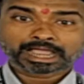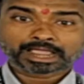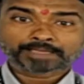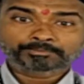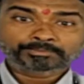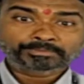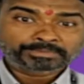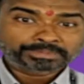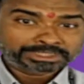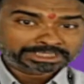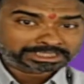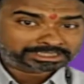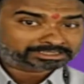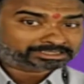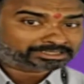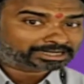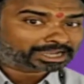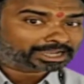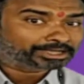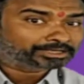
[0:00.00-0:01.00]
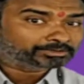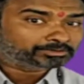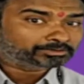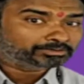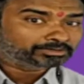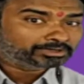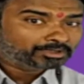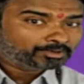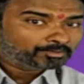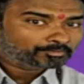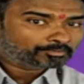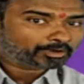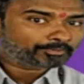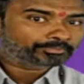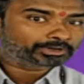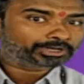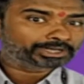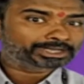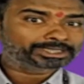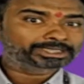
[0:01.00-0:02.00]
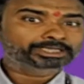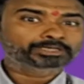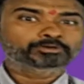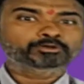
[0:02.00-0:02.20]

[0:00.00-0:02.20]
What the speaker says: I am just trying to populate the